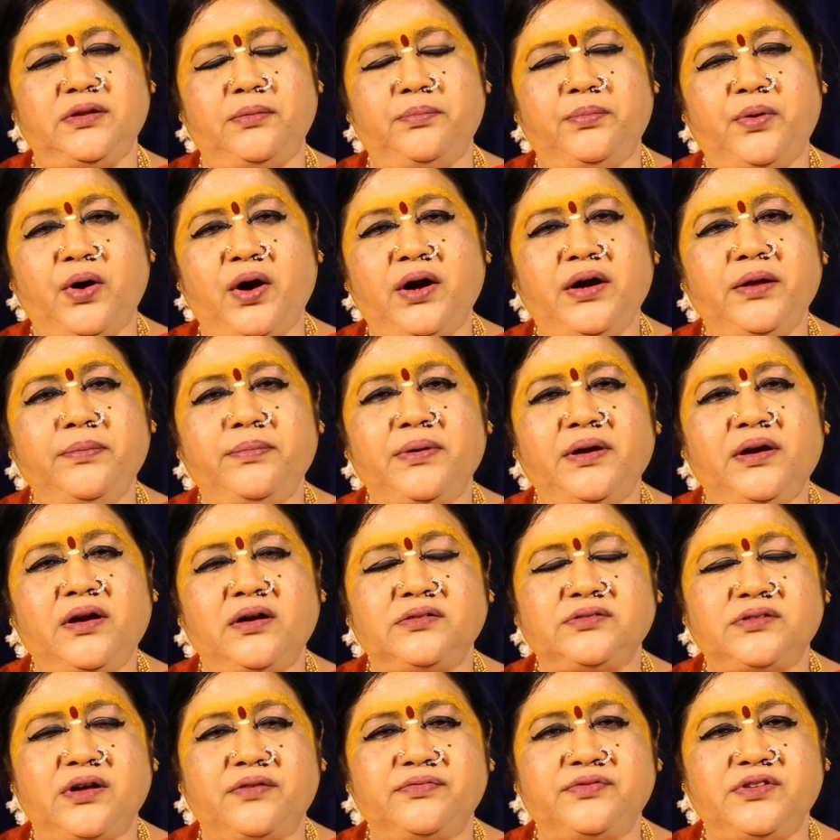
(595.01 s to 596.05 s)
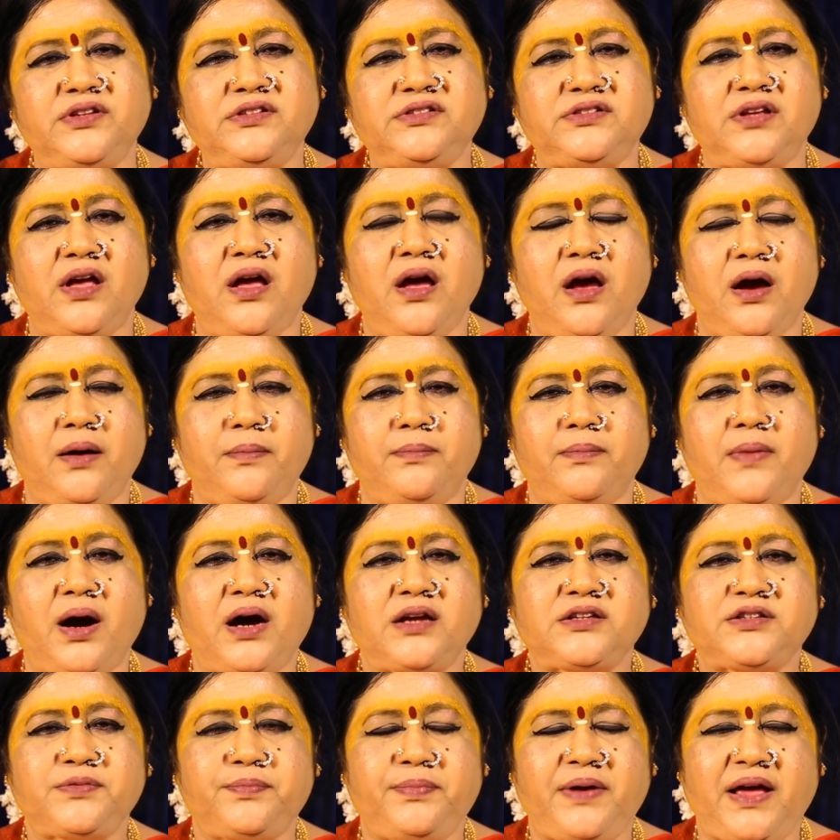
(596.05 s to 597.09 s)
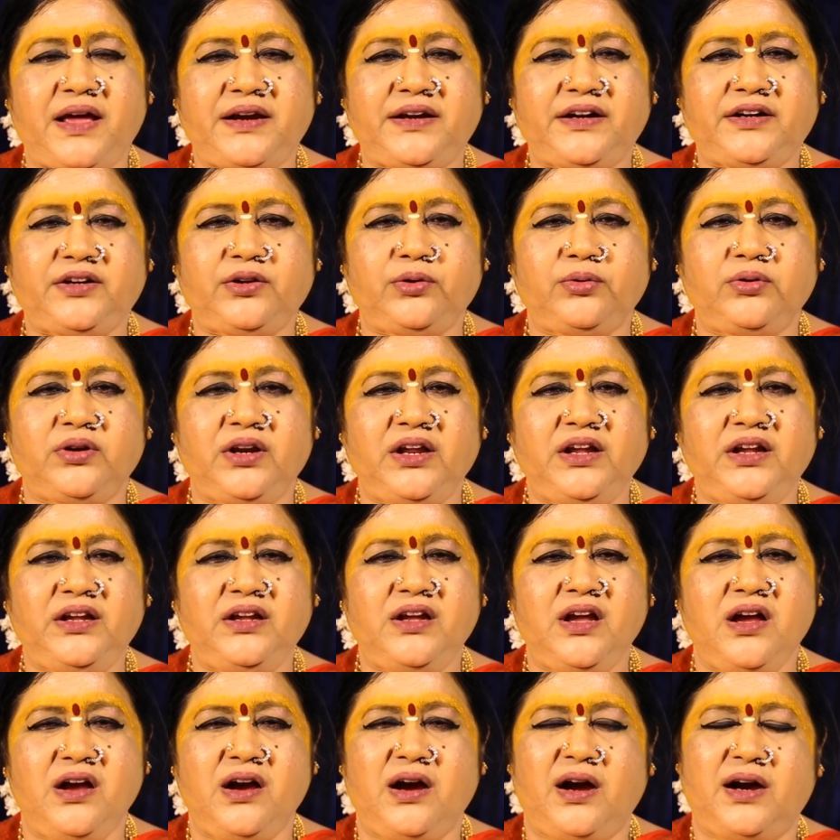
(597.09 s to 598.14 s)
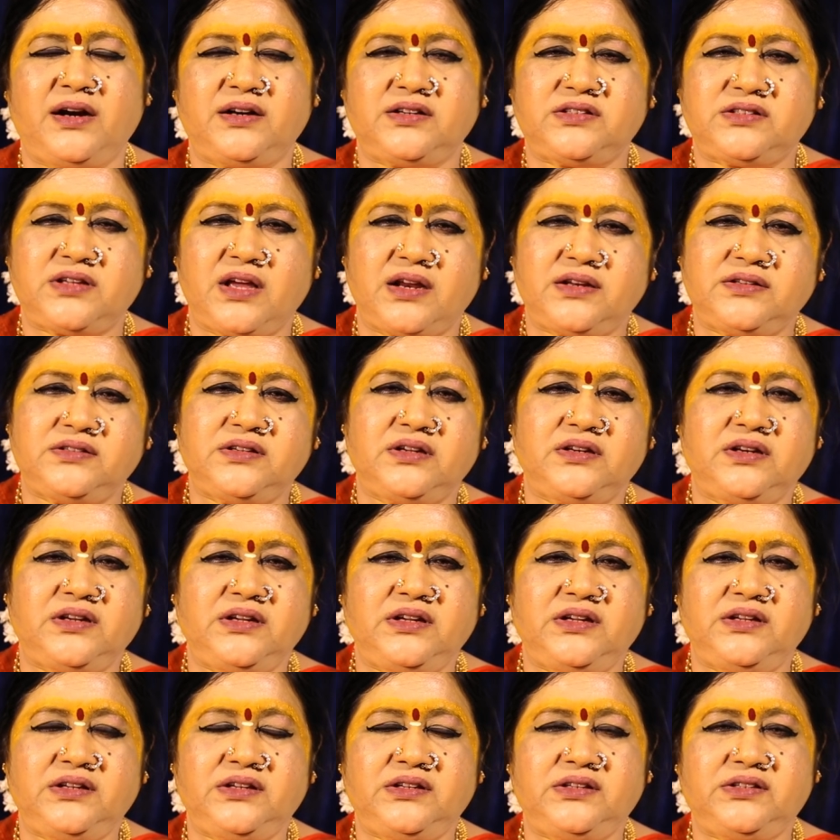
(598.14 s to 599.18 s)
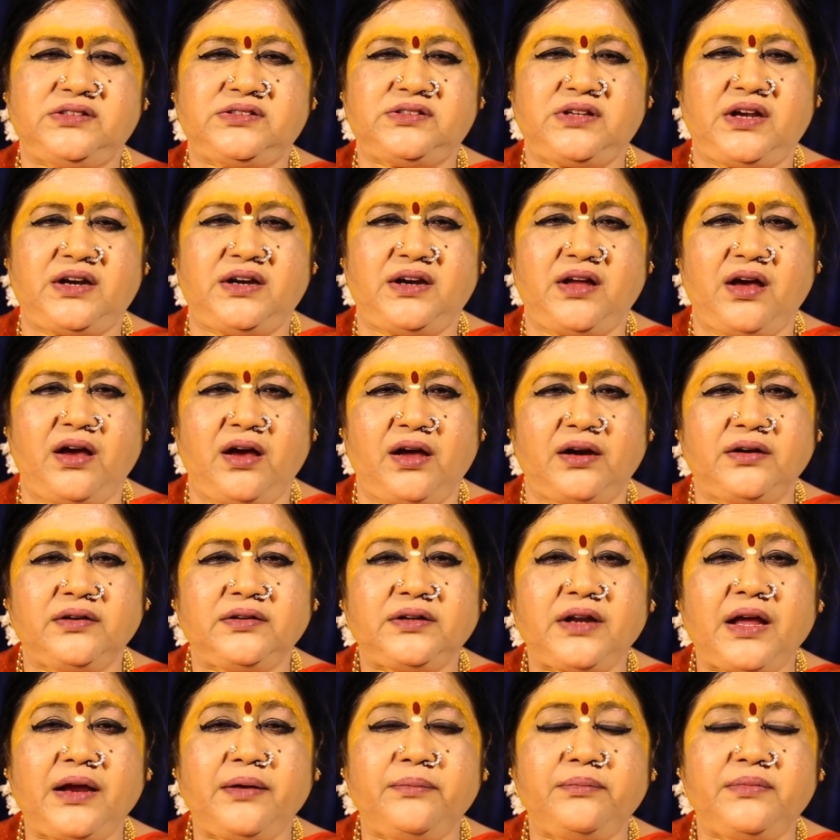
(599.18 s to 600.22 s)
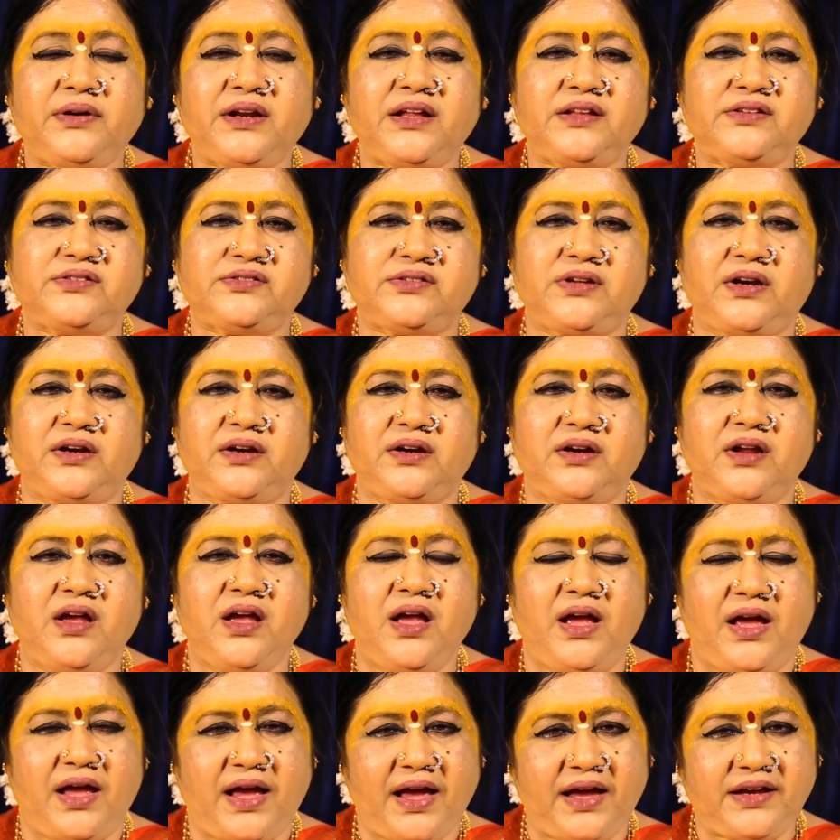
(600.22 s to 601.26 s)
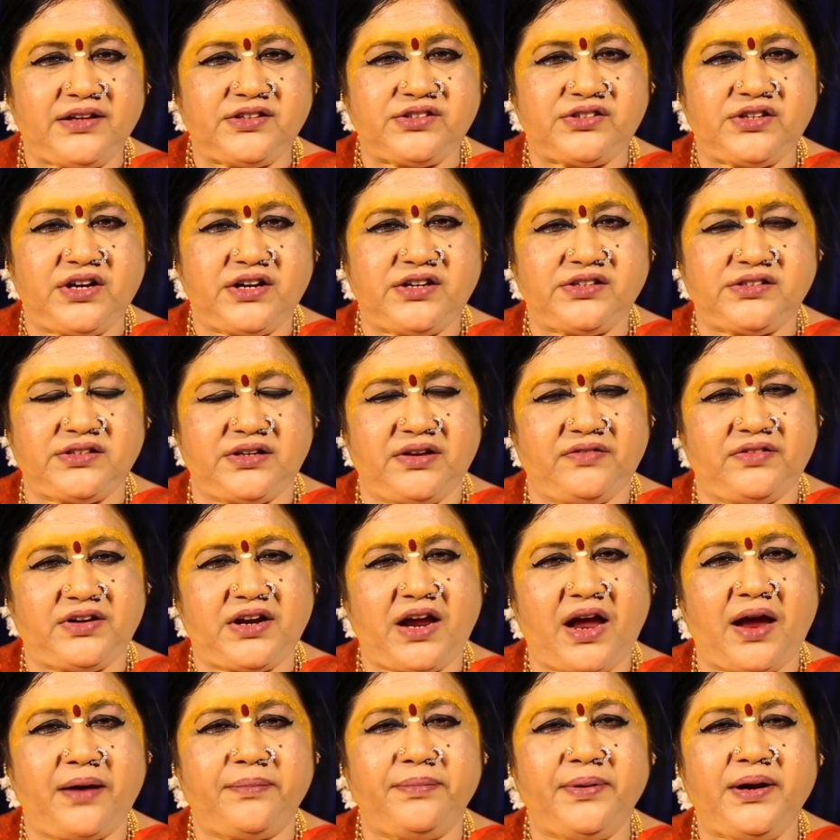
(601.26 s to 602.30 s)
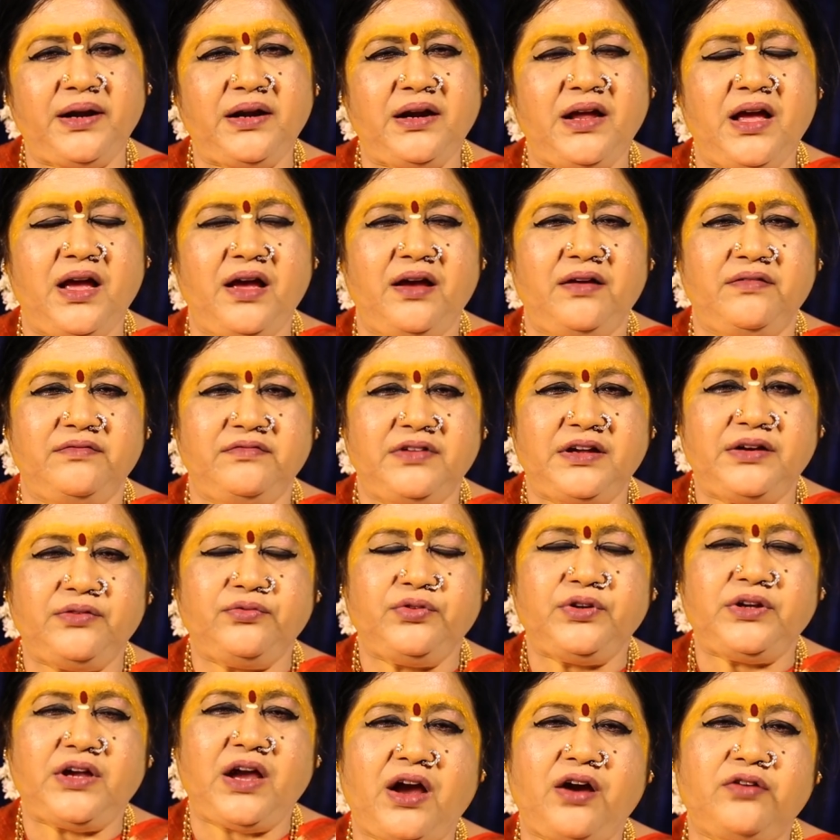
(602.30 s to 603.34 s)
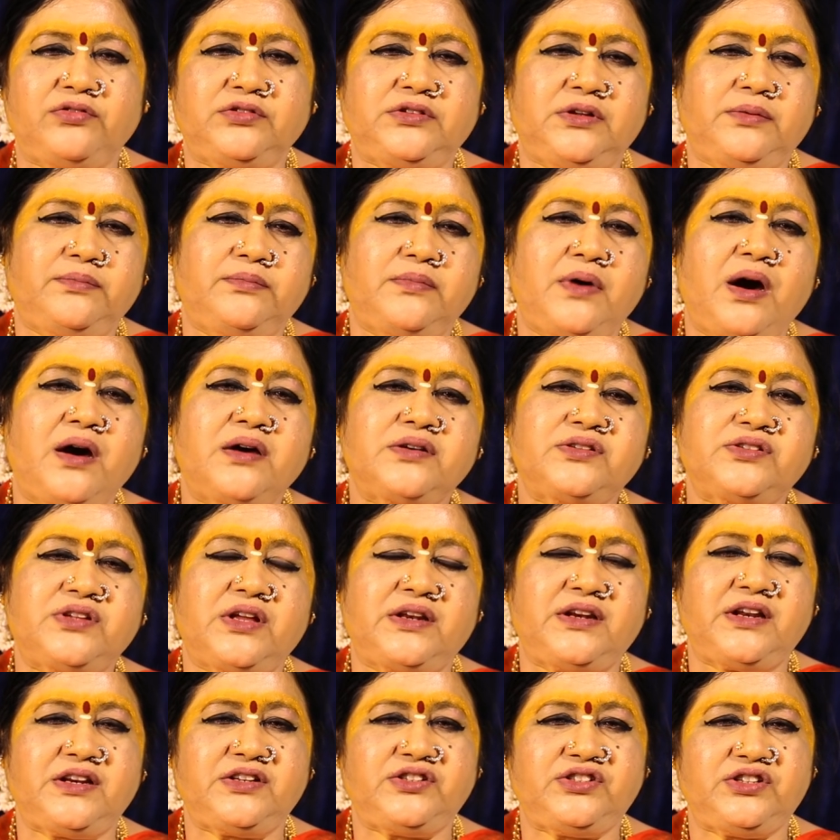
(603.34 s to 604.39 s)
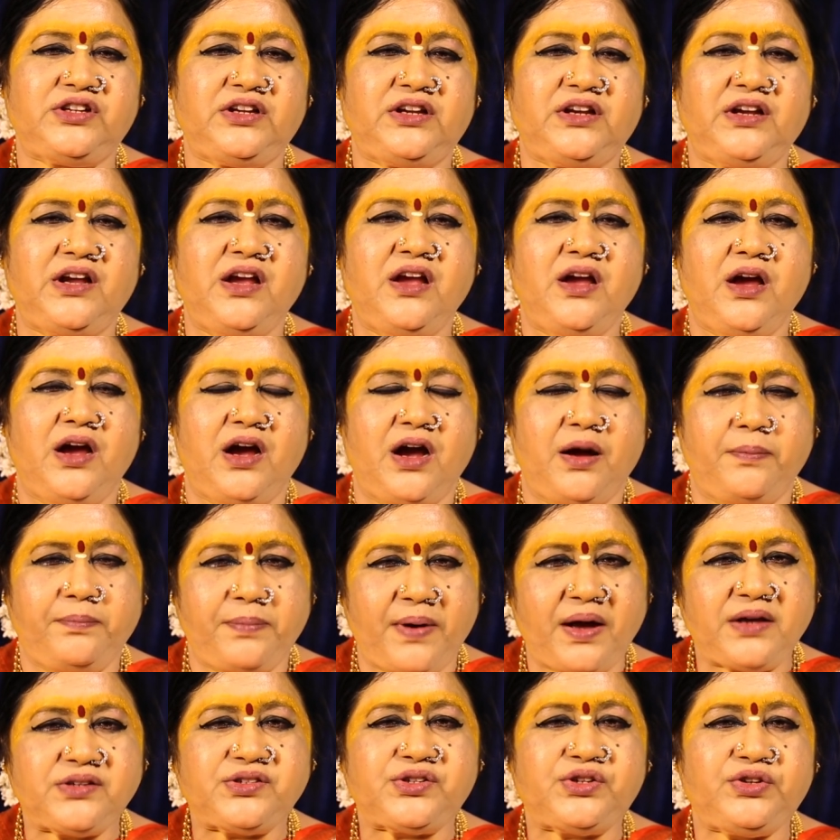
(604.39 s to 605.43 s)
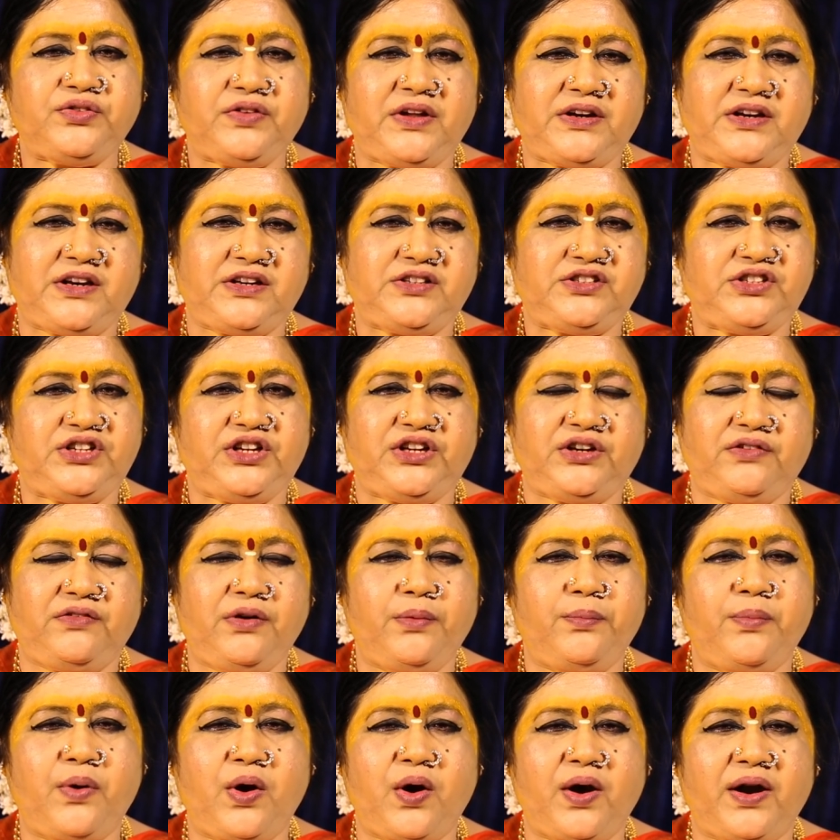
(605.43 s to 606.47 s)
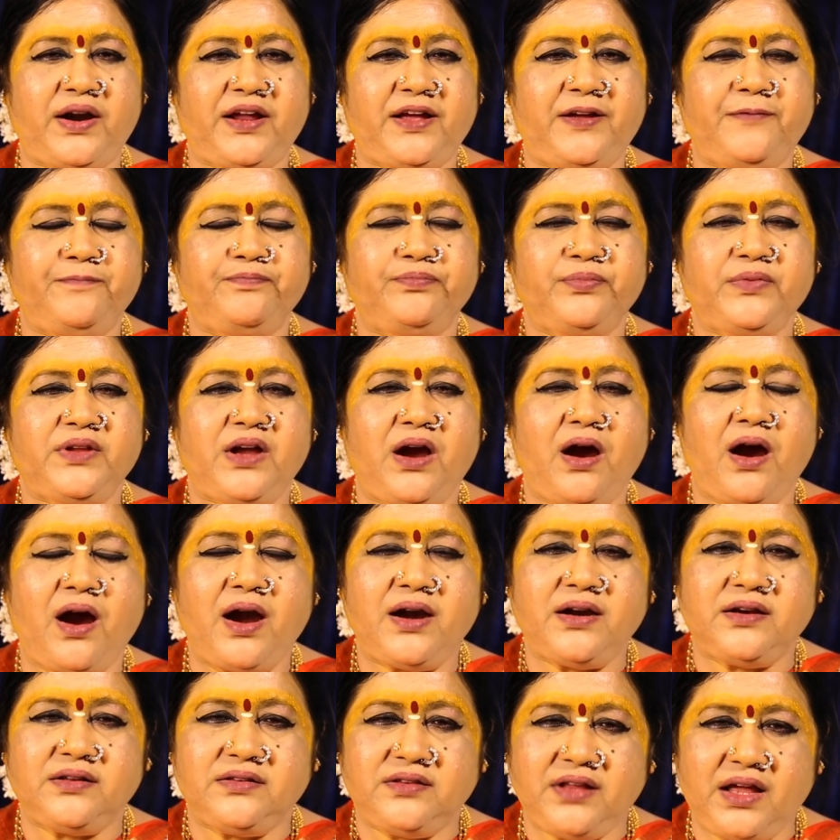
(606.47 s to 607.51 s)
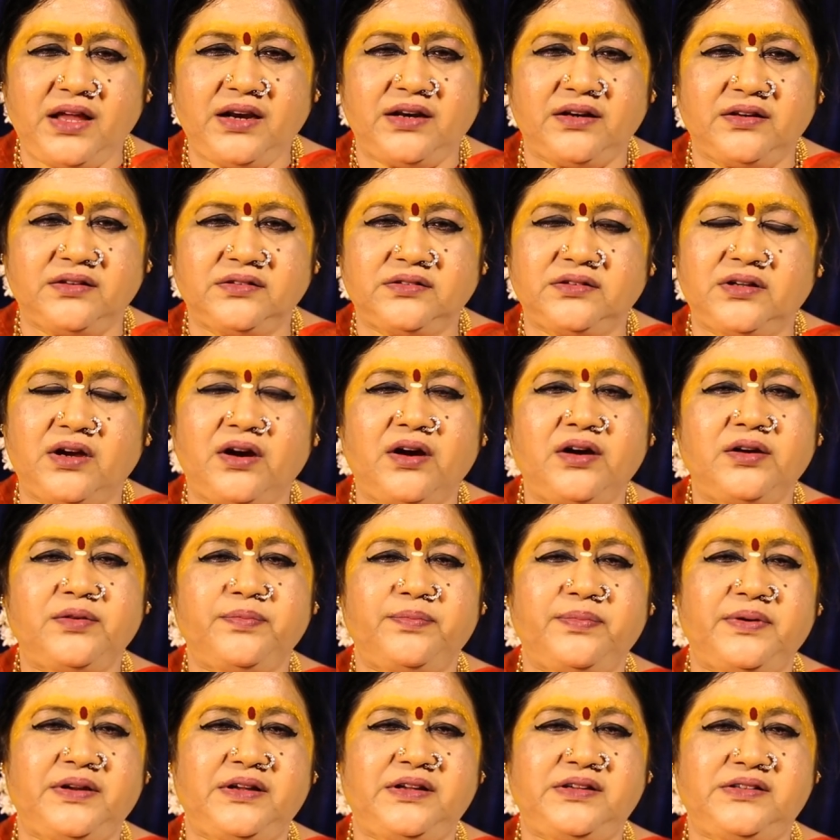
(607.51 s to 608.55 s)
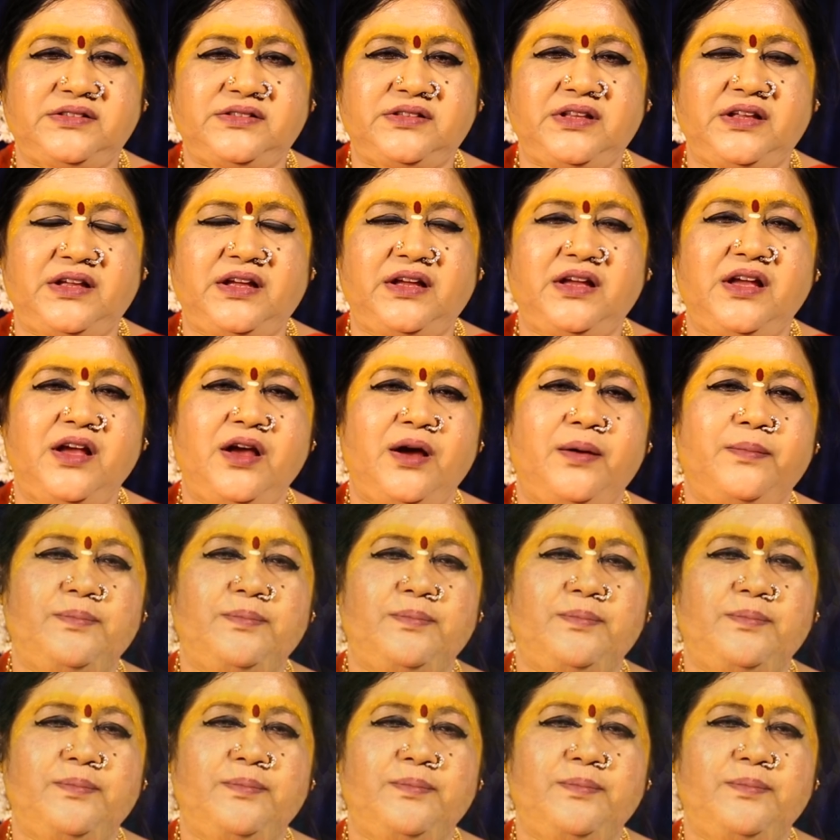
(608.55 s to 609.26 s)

in the body because of this Mars planet only, and surgeries and untimed deaths and accidents never happened when have the Mars energy, a positive energy in our body. And then third is the